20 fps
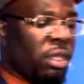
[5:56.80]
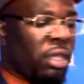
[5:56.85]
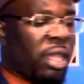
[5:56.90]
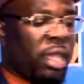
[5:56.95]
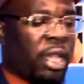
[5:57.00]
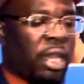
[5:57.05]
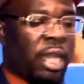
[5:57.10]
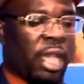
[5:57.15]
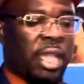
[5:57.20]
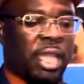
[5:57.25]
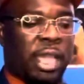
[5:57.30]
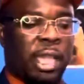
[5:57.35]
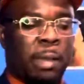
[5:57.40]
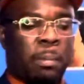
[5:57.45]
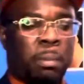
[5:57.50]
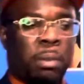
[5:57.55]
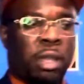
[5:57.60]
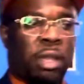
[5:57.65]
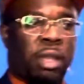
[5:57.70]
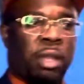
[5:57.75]
and I
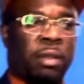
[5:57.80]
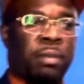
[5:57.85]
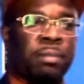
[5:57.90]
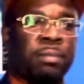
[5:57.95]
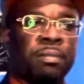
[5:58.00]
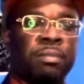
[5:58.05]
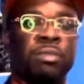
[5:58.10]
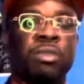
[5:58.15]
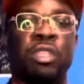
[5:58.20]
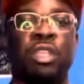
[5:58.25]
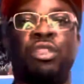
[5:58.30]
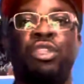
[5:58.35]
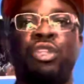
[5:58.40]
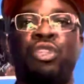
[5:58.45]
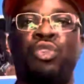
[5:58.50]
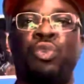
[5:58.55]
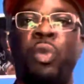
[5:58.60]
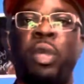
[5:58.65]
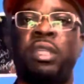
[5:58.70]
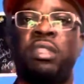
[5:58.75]
am um, the
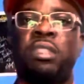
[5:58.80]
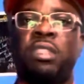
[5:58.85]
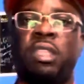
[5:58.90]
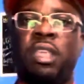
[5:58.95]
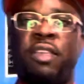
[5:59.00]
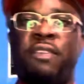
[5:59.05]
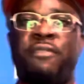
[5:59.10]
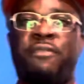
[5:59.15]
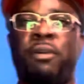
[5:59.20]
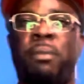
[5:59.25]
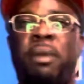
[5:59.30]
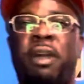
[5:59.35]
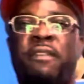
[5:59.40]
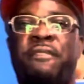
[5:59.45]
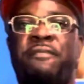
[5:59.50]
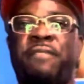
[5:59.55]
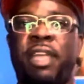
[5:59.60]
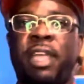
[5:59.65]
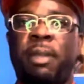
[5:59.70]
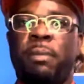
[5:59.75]
trustee for my
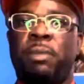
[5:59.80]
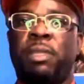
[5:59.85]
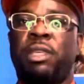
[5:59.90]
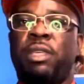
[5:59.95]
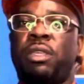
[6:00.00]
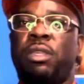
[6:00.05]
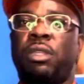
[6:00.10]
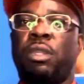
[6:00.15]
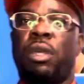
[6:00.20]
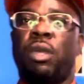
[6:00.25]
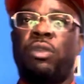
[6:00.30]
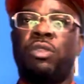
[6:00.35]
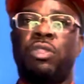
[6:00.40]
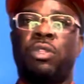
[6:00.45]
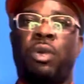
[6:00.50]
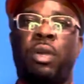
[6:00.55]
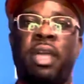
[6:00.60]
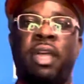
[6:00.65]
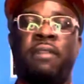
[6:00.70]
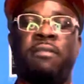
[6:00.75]
family, you know,
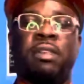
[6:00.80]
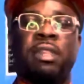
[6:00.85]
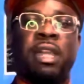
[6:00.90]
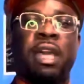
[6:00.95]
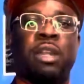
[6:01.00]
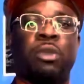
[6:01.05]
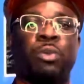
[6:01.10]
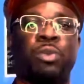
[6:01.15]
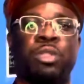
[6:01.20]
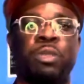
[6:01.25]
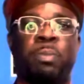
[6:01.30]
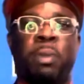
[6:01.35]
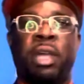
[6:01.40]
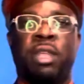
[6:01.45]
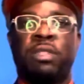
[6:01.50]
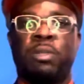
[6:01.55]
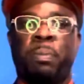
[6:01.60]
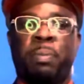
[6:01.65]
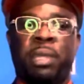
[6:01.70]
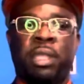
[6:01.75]
so I have a lot of
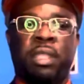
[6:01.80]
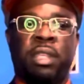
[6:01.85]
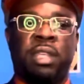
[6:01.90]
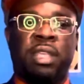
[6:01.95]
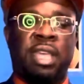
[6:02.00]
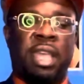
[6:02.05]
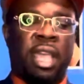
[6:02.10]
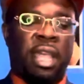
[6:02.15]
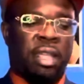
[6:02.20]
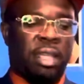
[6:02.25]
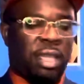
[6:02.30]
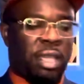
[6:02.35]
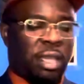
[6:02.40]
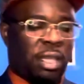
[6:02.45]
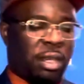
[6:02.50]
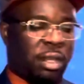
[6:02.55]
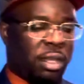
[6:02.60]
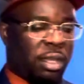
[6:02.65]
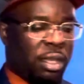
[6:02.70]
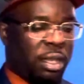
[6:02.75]
responsibility at hand.
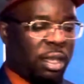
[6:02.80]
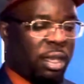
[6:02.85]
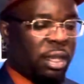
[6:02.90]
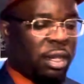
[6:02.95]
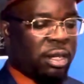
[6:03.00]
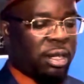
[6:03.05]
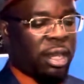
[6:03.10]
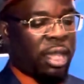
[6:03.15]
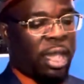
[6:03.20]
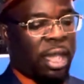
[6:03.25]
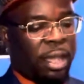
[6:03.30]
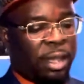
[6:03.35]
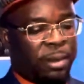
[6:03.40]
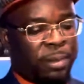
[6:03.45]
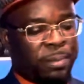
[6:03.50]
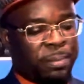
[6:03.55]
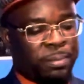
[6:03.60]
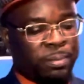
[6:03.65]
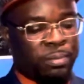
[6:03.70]
Now,